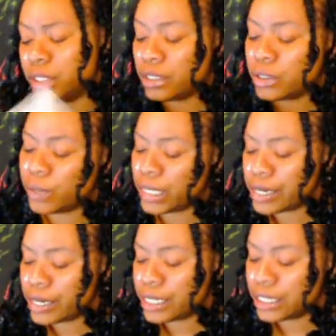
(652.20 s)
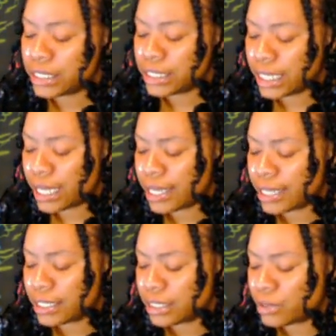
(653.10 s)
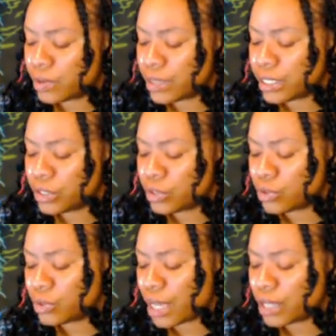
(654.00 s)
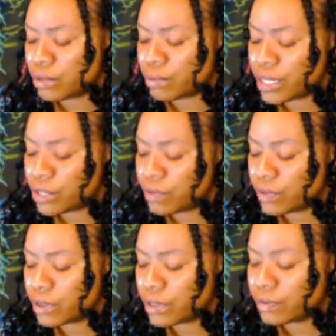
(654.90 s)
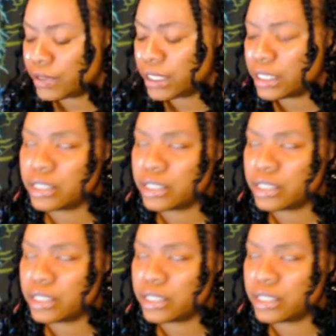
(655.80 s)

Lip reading: Aquarius. That is going to either make you feel conflicted.